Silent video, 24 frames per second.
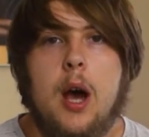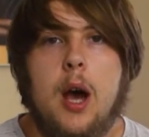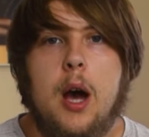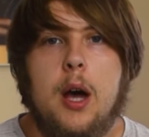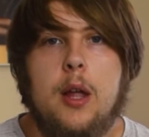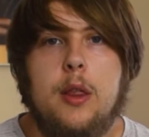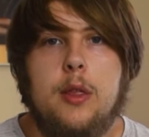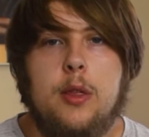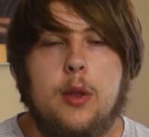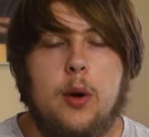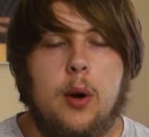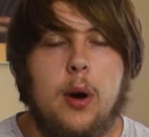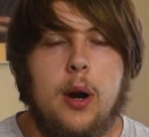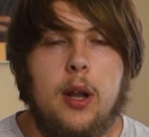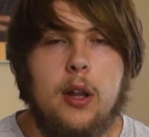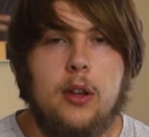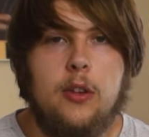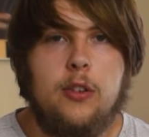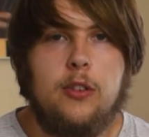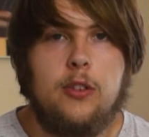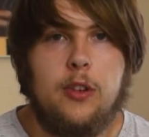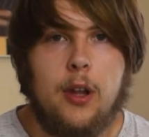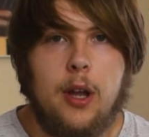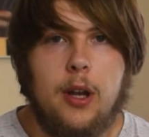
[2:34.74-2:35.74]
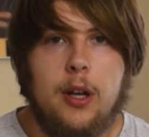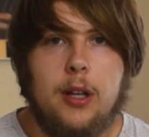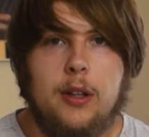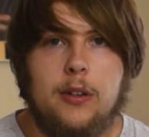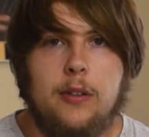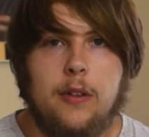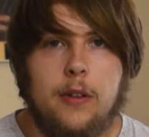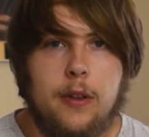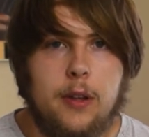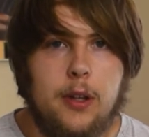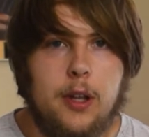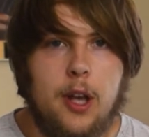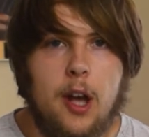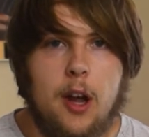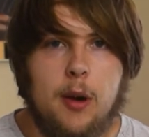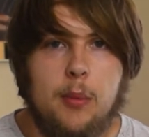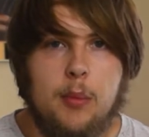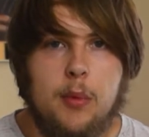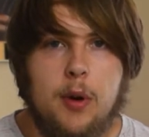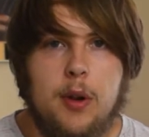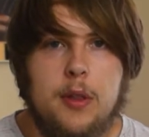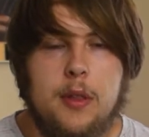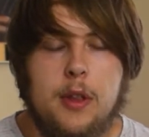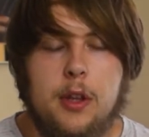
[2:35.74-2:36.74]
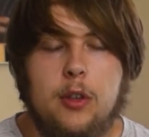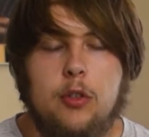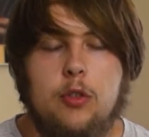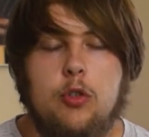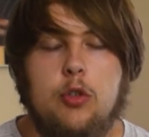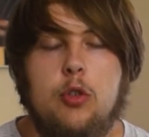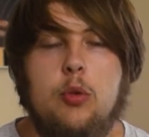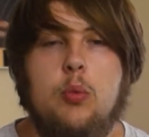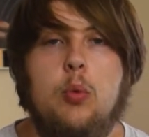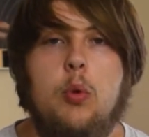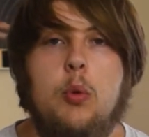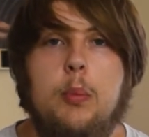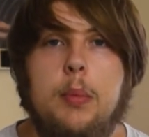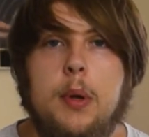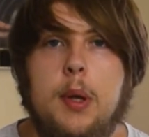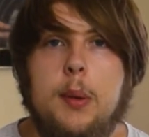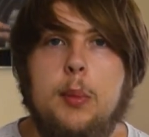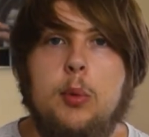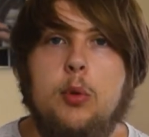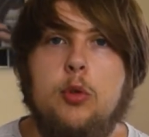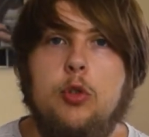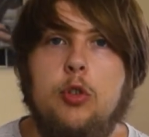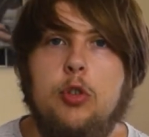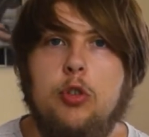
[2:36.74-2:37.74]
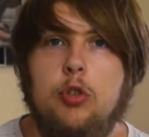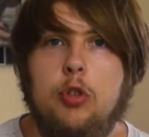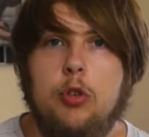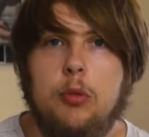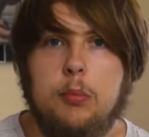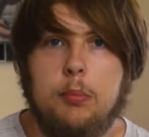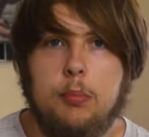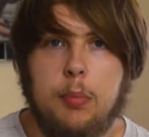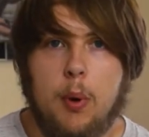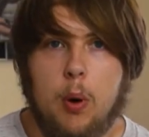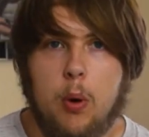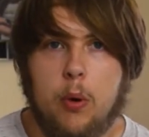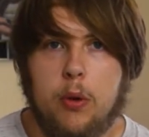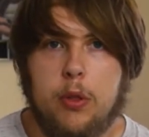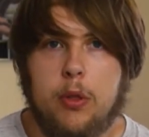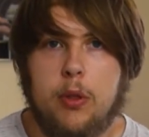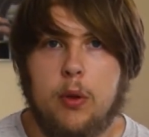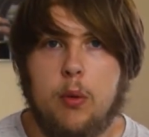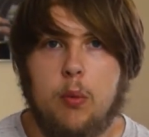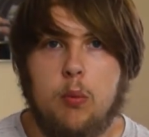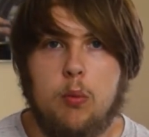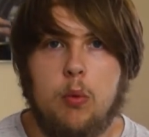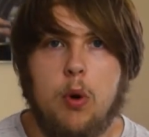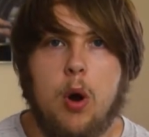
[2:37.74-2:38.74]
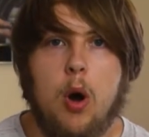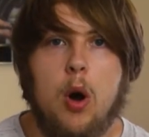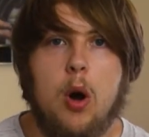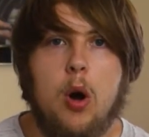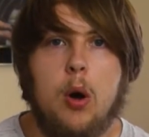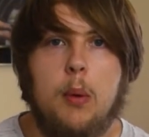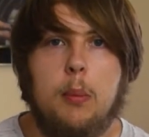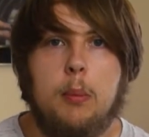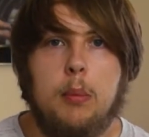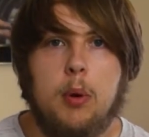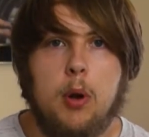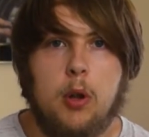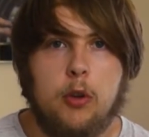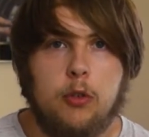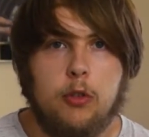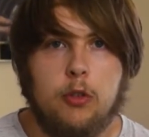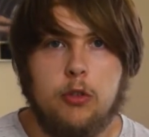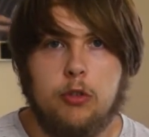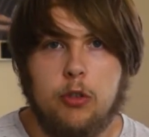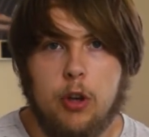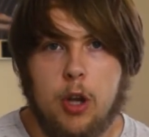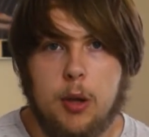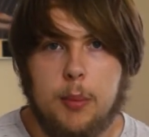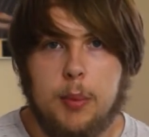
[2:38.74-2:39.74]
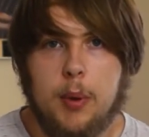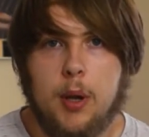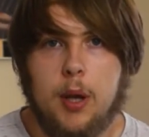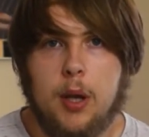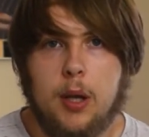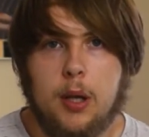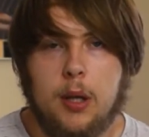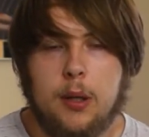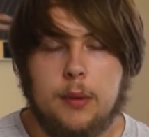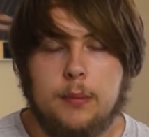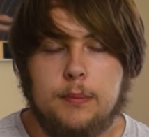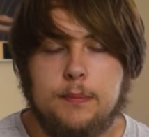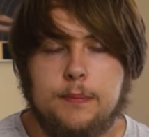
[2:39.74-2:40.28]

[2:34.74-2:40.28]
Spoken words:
There is settings in the camera that you will be able to shoot both RAW plus a JPEG,